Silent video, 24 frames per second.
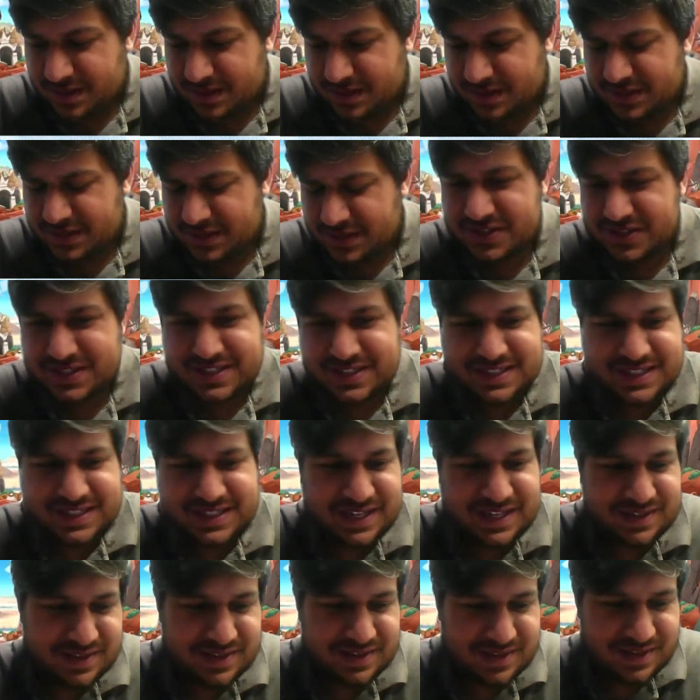Surgeon
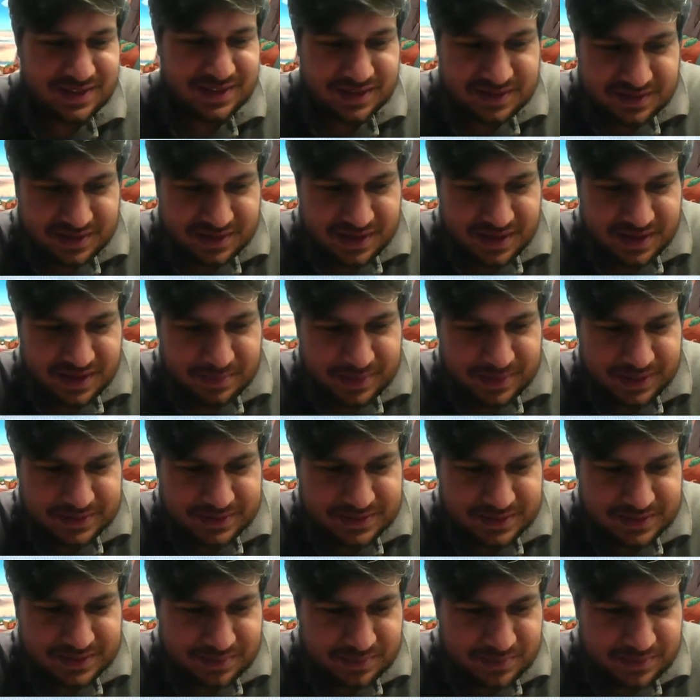Sand, I think.
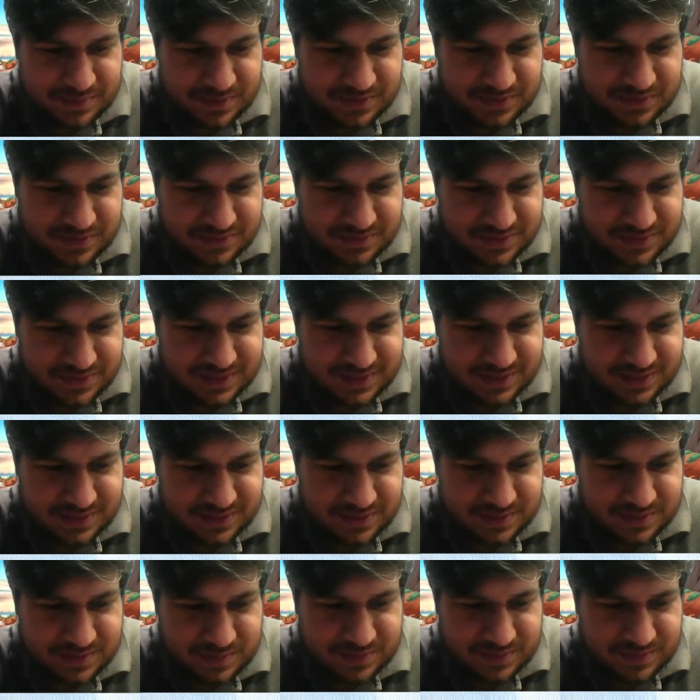Powers up
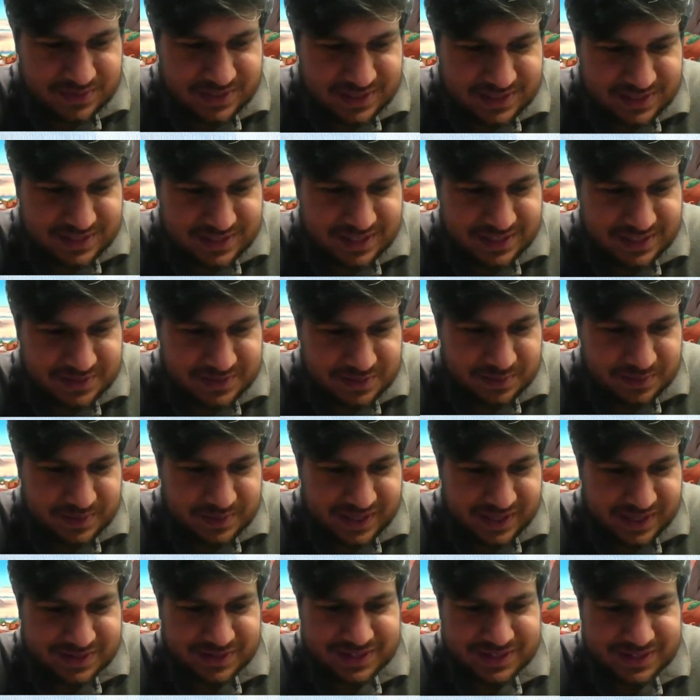user moves in the sandstorm.
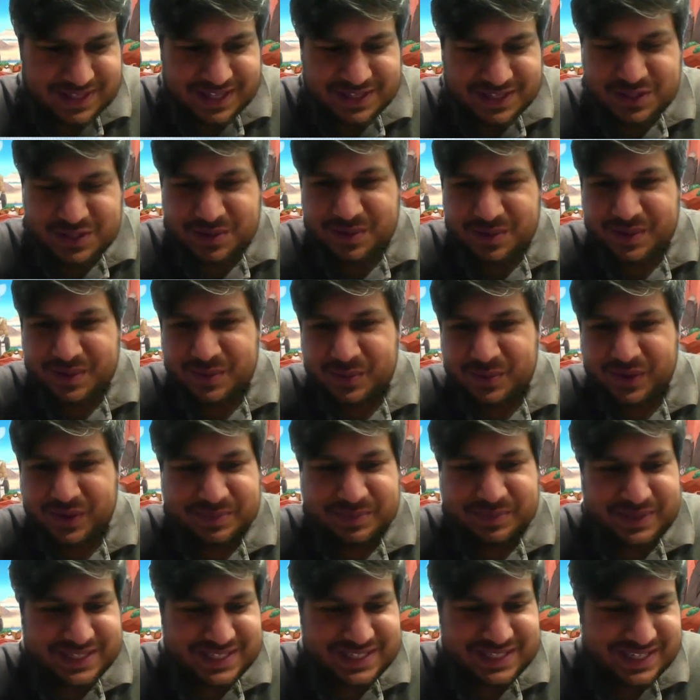Yeah, so it's like 2 in
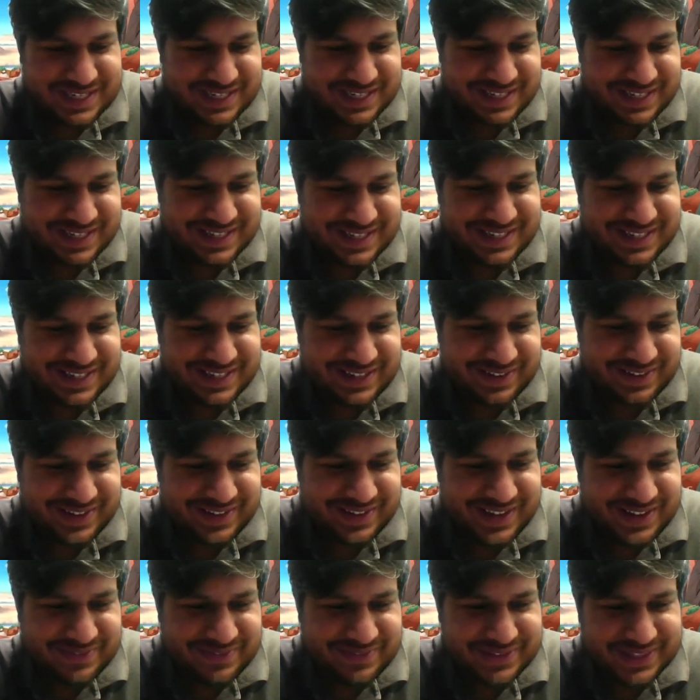1 basically. I
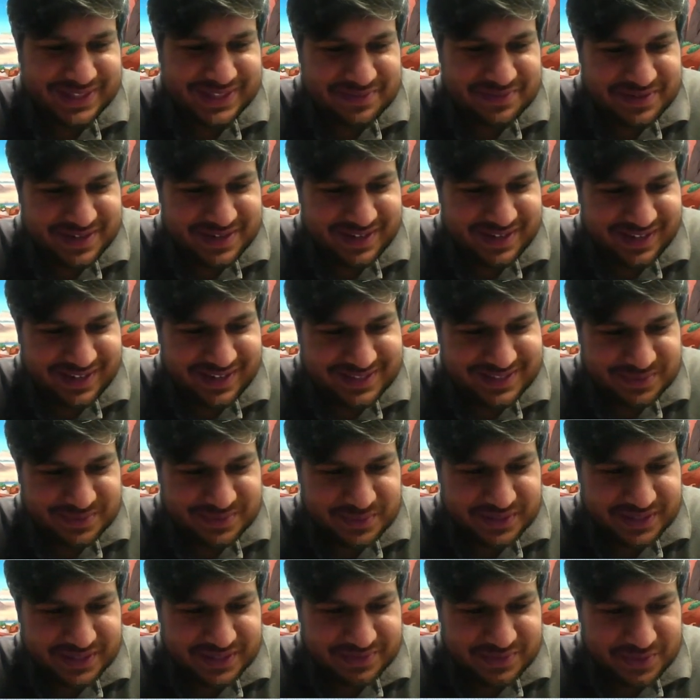think they realized
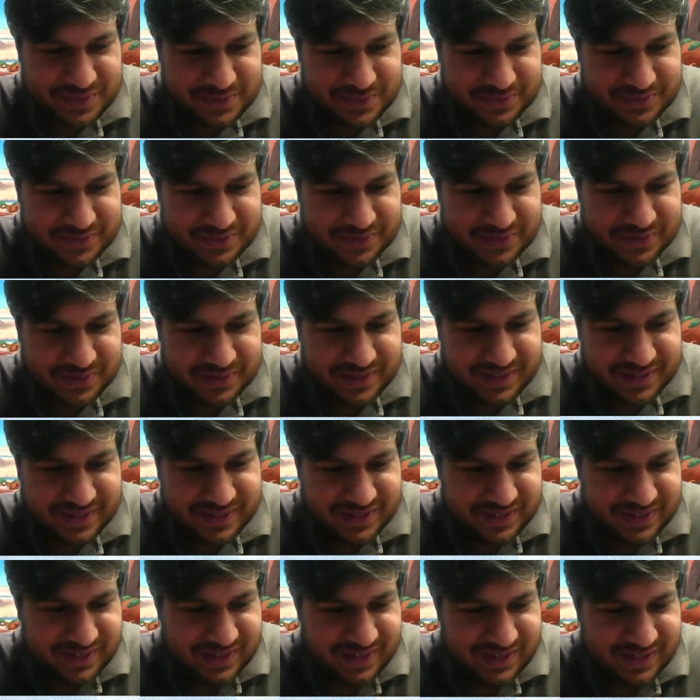what they got wrong.
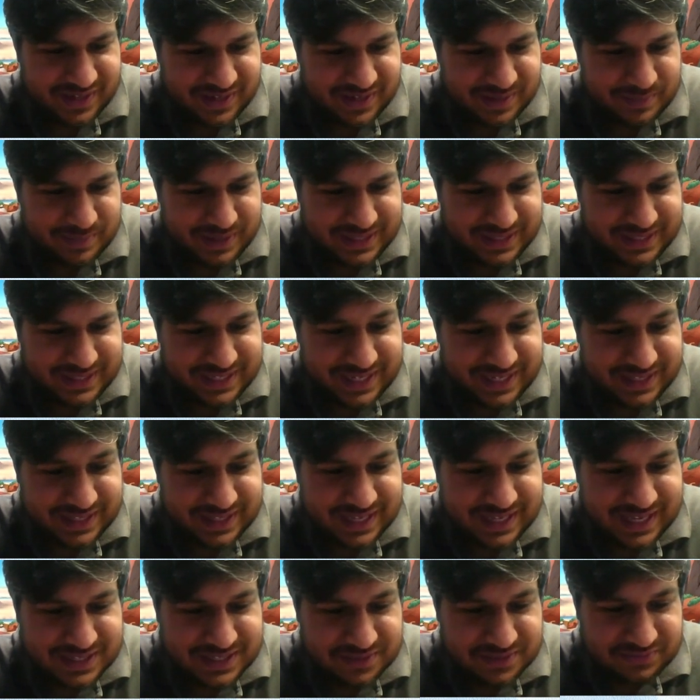And then Hit the
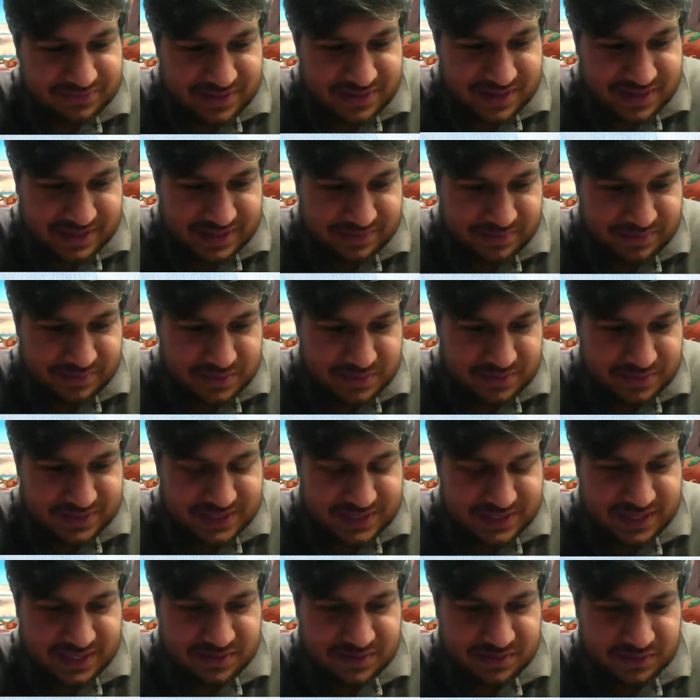Gas 5, which we've
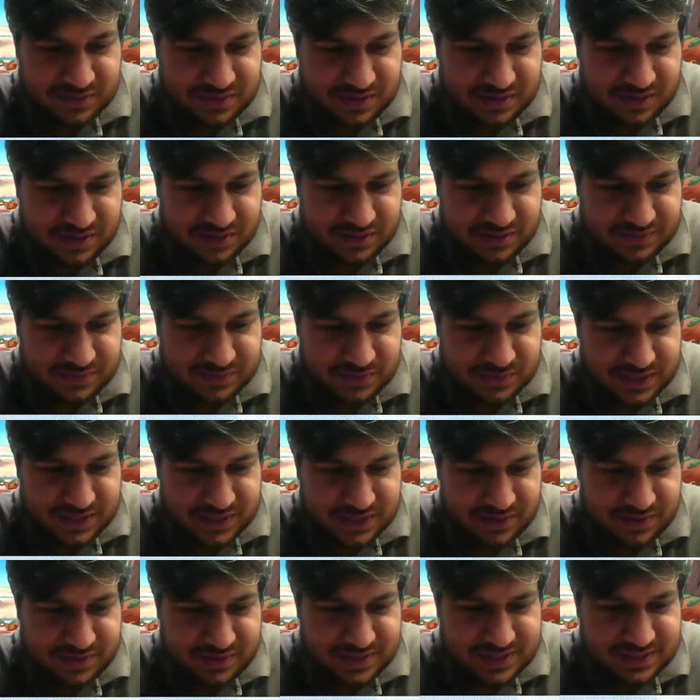seen on Gardevoir. So
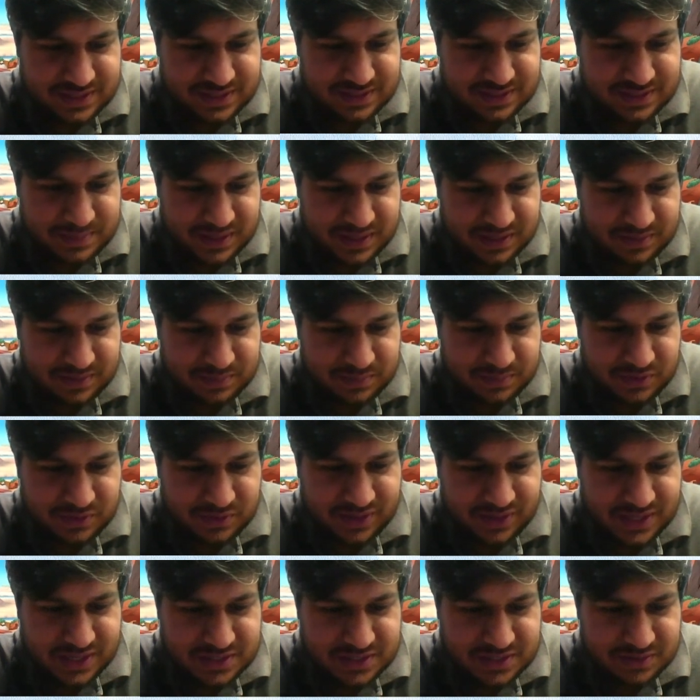increases the amount of
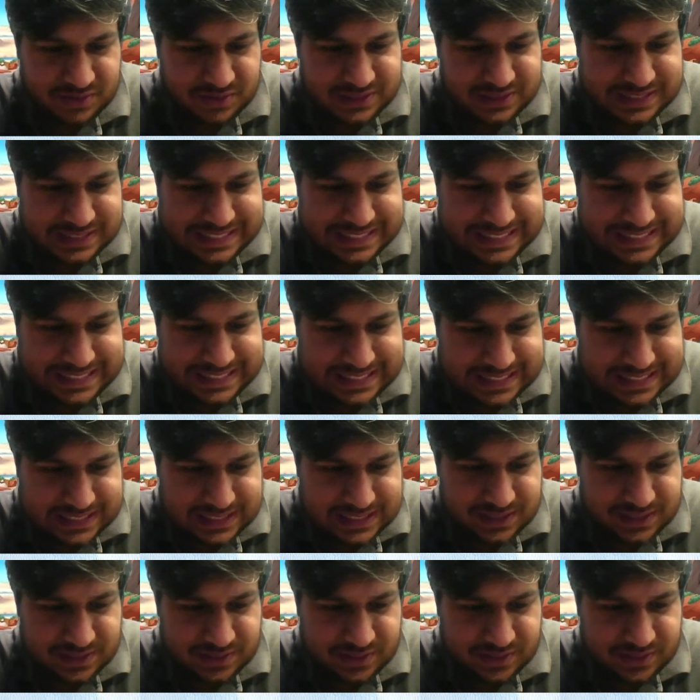move gauge slots
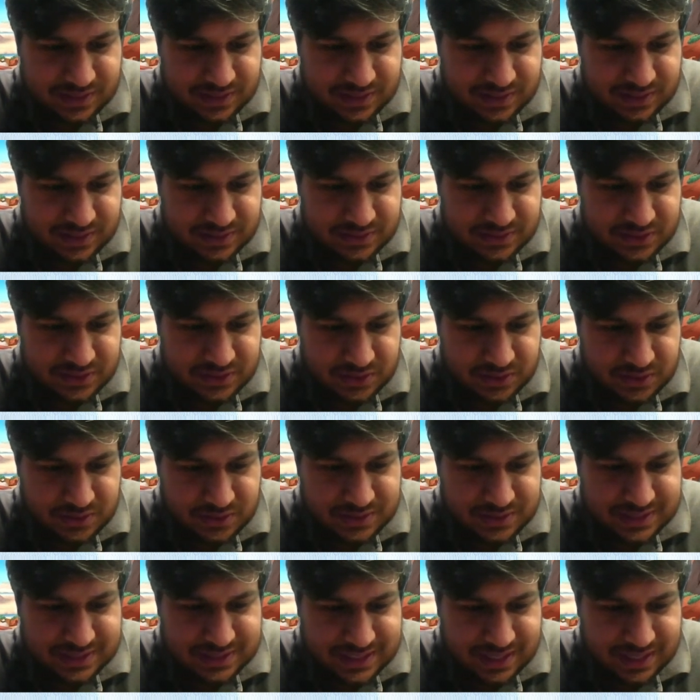needed to
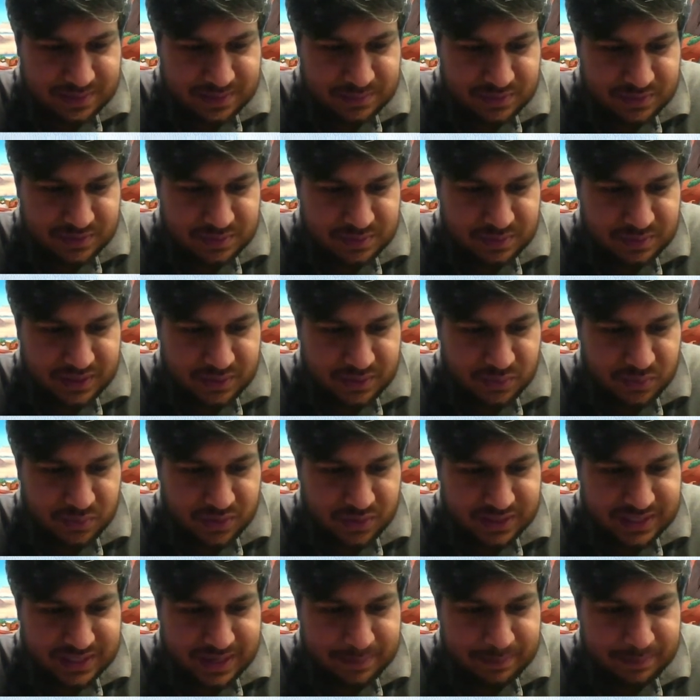use attack moves by
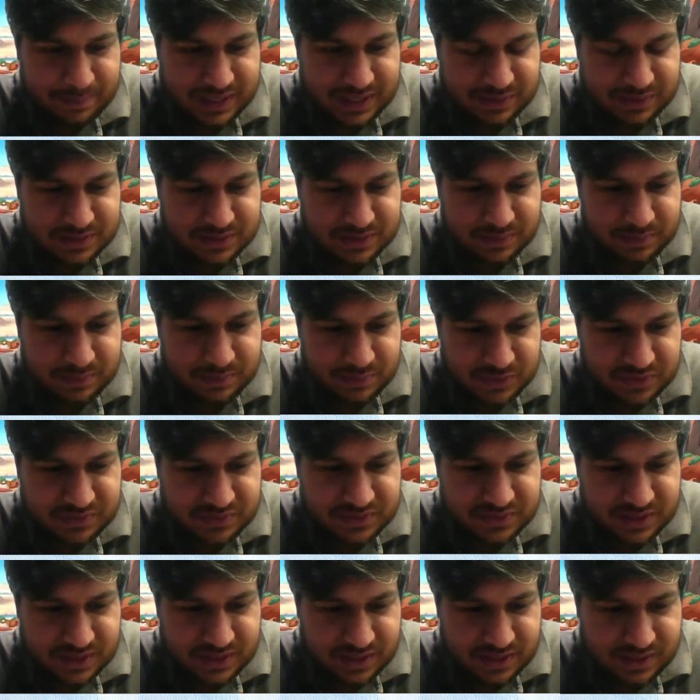1 and powers up moves.